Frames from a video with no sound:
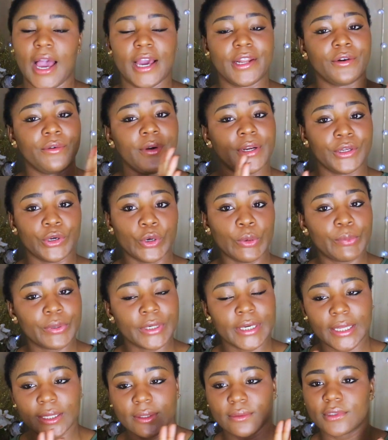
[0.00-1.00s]
already
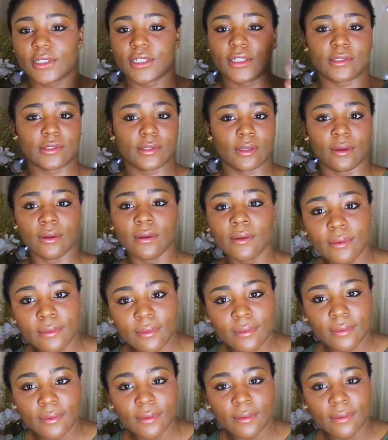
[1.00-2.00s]
opened it because
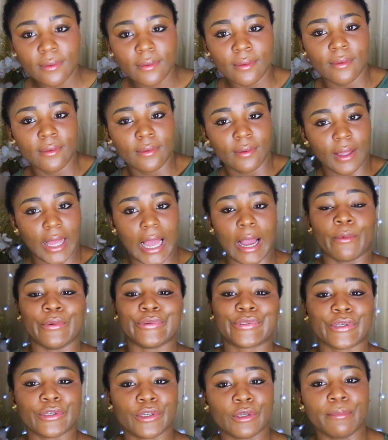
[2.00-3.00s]
I
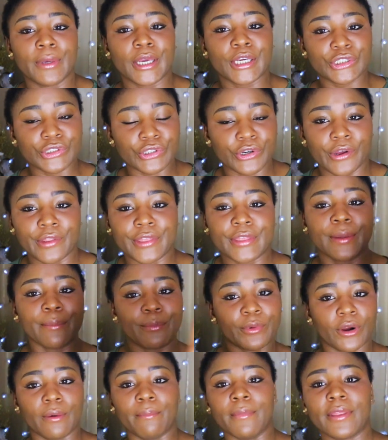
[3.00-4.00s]
was gonna make sure they
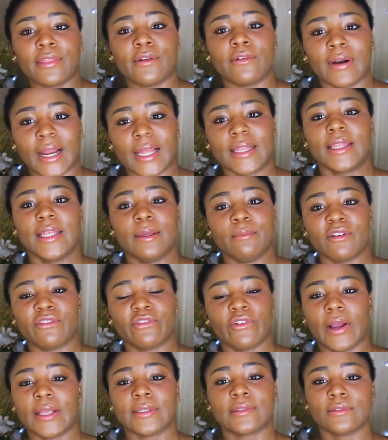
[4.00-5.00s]
brought me the right thing
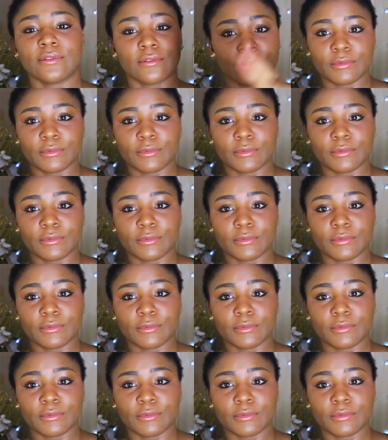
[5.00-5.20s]
before I